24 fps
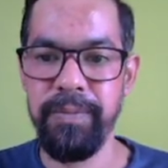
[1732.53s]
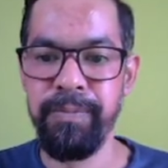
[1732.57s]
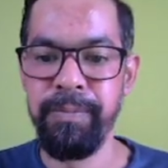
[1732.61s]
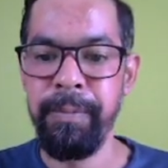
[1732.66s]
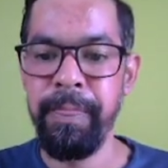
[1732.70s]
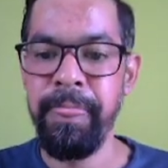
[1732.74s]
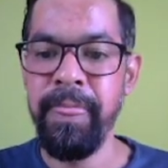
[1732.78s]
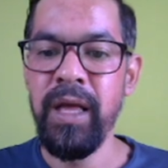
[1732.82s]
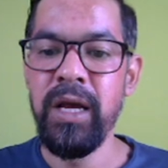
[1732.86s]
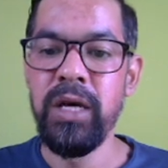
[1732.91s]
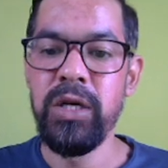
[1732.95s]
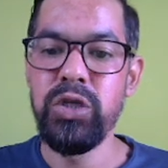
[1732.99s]

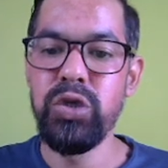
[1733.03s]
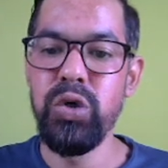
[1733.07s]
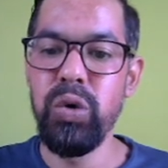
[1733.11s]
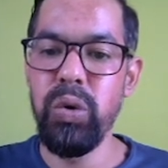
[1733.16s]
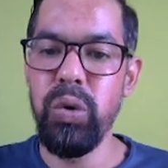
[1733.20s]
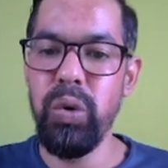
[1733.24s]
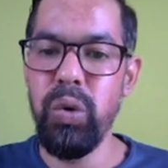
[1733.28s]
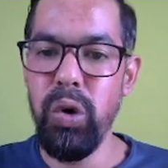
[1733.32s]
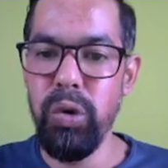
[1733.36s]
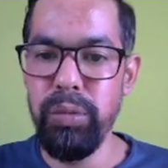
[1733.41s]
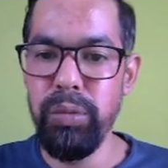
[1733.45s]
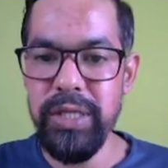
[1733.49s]

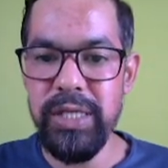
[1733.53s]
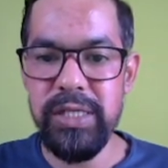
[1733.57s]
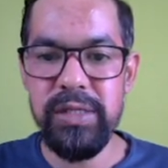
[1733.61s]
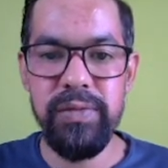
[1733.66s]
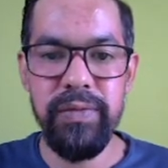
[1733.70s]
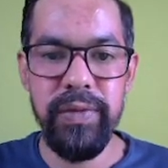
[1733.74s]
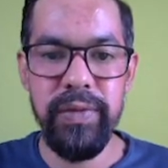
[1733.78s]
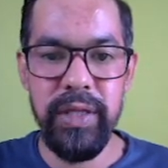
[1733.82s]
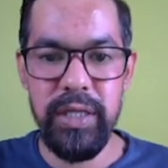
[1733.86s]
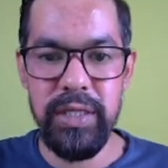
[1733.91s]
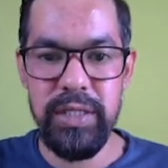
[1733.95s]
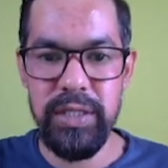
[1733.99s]
So hope
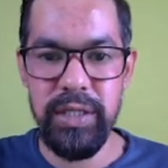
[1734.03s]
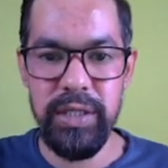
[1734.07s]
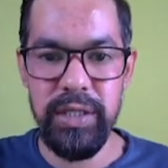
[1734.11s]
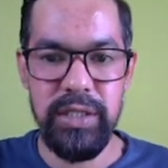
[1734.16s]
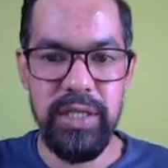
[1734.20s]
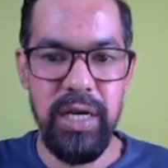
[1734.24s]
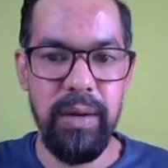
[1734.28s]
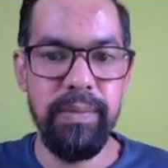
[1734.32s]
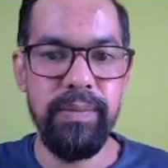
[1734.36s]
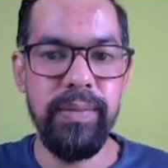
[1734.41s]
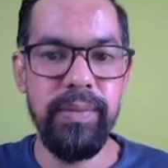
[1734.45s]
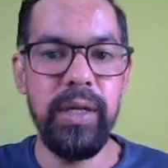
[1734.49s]
with this
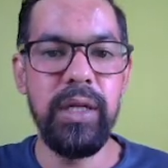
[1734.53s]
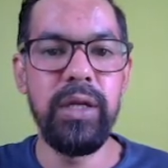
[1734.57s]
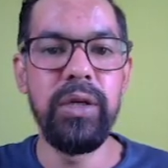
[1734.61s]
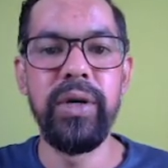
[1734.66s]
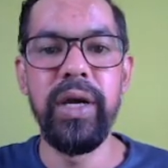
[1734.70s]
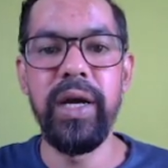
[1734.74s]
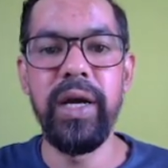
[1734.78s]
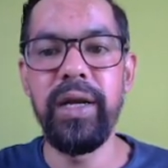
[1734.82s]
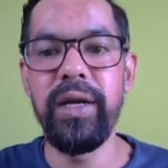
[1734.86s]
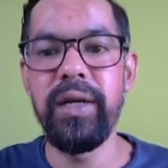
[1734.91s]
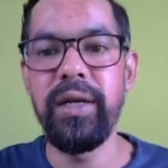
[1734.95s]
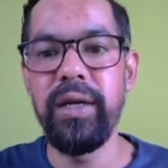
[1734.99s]
example you
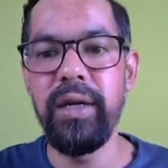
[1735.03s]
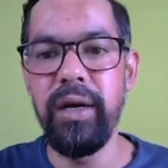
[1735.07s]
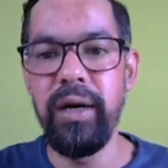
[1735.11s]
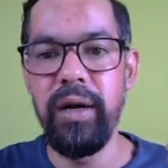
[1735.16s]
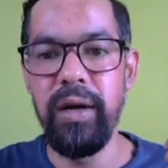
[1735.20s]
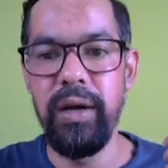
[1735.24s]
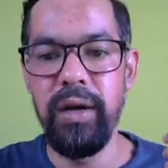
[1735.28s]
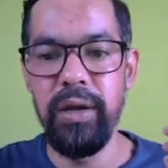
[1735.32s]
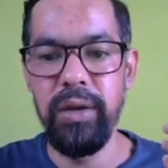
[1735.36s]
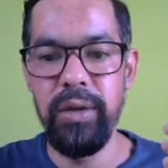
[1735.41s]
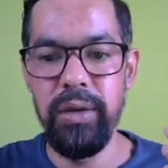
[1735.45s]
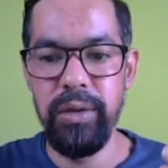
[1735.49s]
get
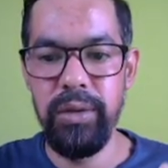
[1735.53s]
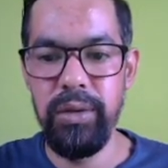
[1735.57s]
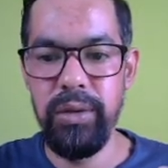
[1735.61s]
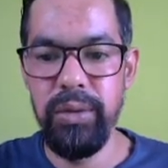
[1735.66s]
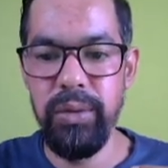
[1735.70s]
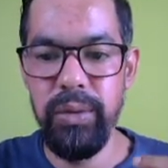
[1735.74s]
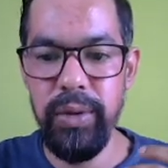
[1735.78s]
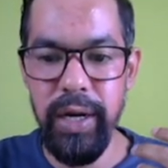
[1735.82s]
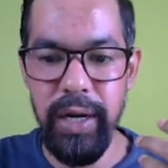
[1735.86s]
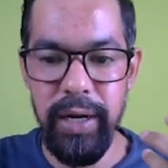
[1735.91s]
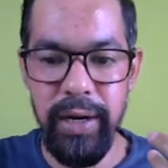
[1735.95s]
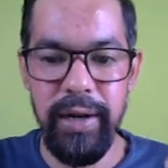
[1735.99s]

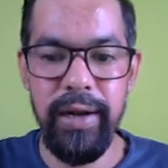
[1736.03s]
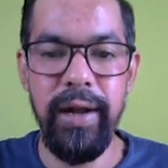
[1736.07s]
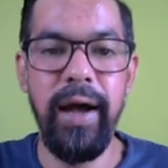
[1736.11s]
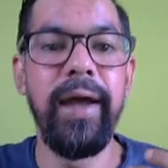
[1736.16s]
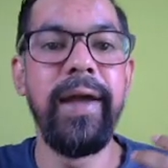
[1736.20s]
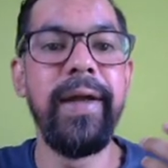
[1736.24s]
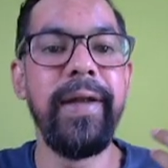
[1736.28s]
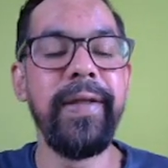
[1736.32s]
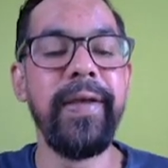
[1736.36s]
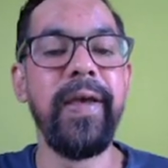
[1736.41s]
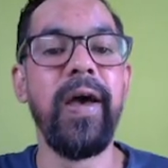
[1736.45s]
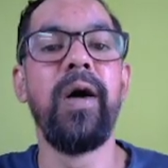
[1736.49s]
an
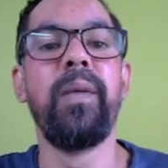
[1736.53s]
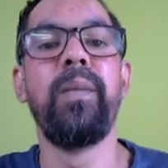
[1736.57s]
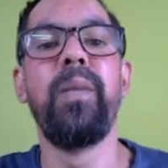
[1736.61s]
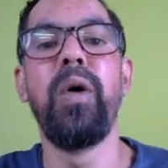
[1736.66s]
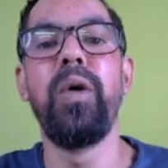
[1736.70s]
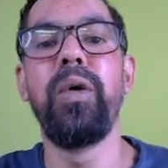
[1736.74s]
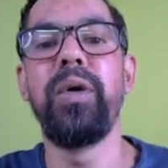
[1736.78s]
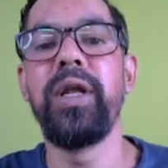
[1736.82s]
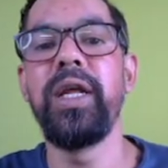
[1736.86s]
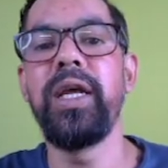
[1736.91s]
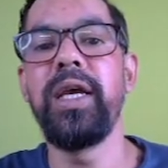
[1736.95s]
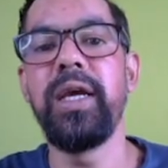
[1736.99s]
idea
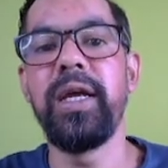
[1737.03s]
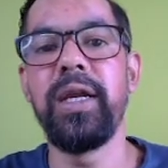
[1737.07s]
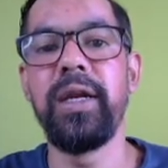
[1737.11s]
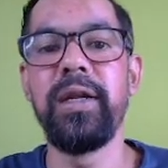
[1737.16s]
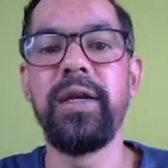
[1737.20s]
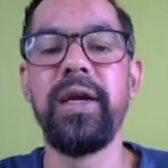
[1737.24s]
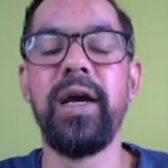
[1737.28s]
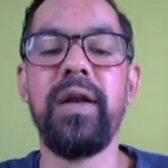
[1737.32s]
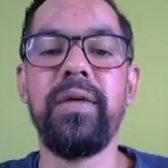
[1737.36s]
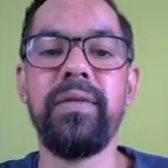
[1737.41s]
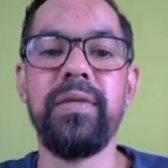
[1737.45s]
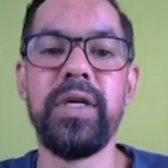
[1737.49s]
about the
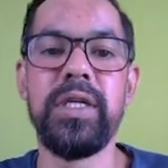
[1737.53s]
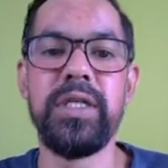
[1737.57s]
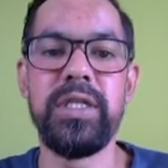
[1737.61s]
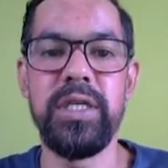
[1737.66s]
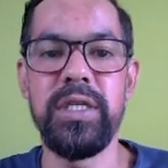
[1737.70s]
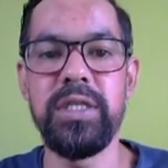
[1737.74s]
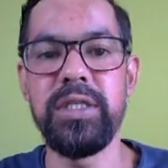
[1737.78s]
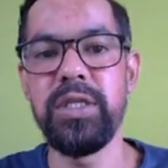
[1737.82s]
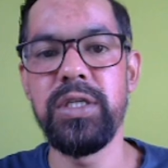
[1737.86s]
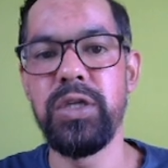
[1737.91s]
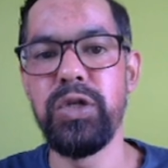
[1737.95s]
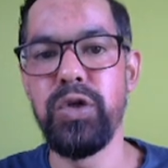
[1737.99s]
real
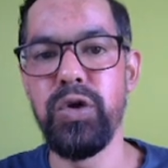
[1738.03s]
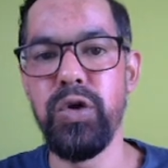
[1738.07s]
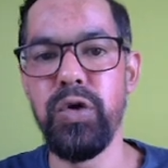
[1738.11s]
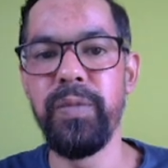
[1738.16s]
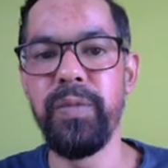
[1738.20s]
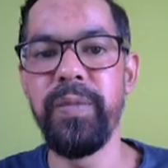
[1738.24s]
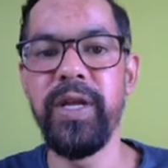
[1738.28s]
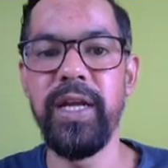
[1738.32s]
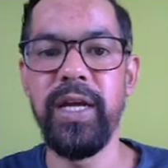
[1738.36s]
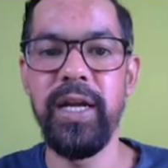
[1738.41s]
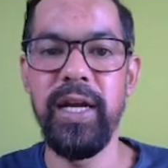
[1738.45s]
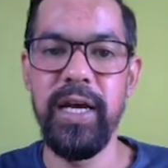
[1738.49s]
versus
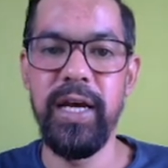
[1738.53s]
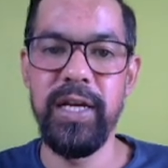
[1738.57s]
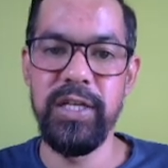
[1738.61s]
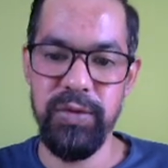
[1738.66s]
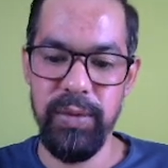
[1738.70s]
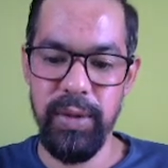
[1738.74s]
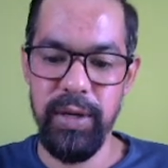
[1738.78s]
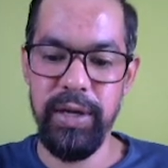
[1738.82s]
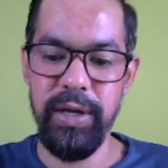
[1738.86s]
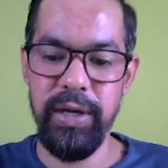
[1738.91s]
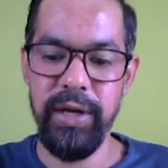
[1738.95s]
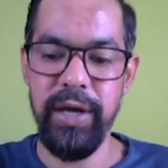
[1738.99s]
nominal
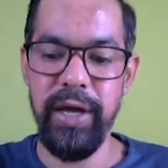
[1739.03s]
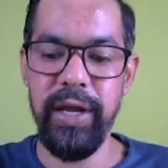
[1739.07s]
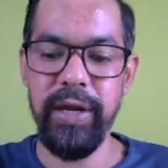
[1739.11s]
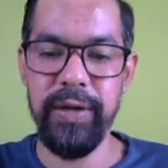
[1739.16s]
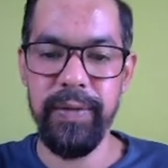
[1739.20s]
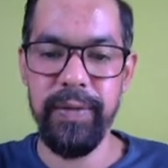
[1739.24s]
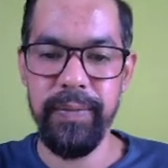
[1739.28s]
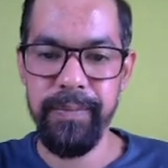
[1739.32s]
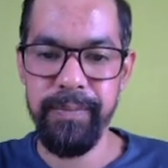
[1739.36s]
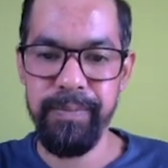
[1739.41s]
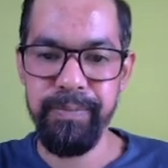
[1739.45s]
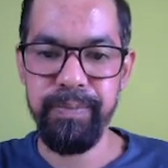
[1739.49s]
as well.
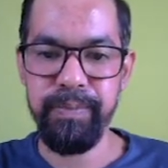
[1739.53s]
Correct?